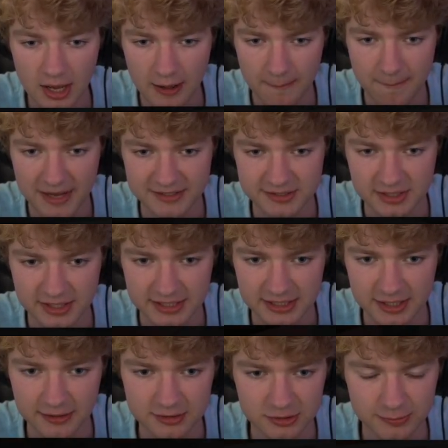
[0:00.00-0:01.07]
mentally,
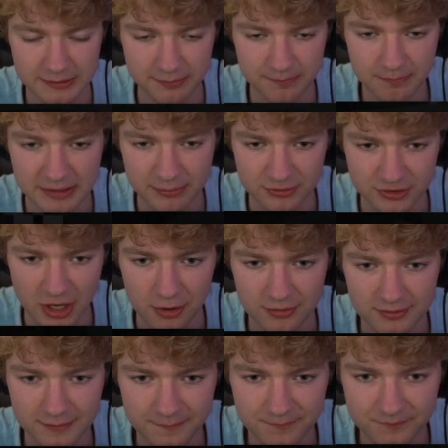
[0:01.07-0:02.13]
because people
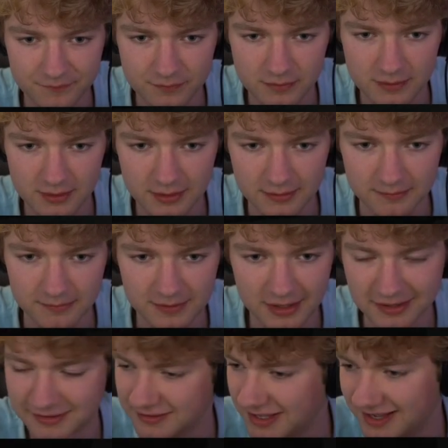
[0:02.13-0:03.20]
don't
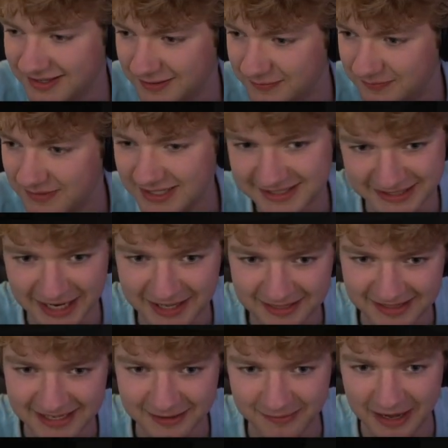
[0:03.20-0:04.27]
sit and
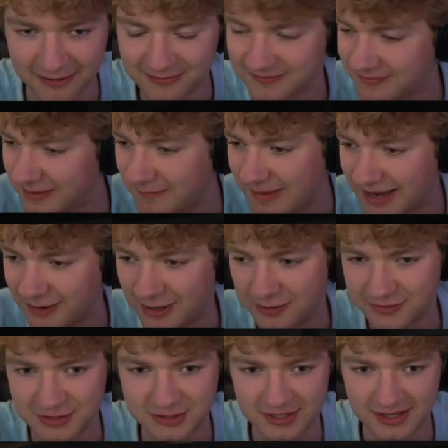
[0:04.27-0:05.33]
think about mental
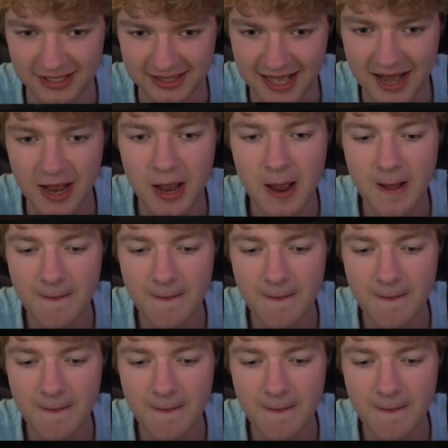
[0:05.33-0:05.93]
health and shit like that.